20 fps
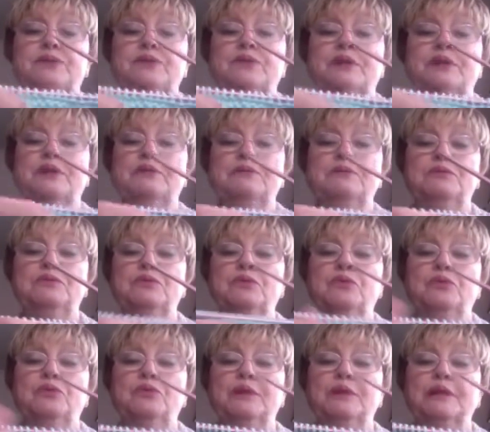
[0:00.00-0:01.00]
you can
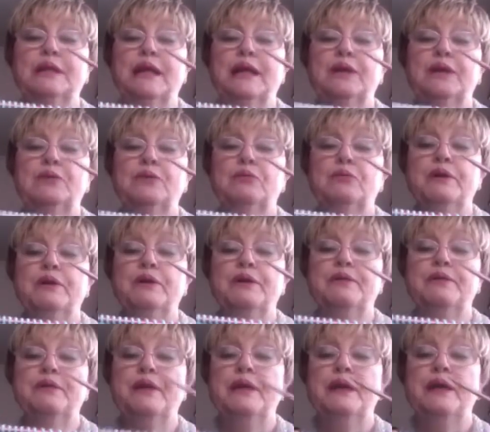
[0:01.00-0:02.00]
do like
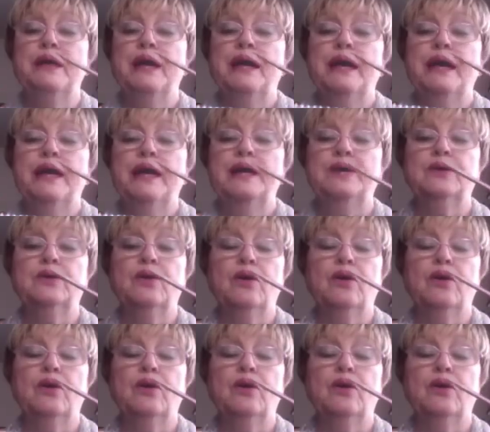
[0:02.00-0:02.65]
with a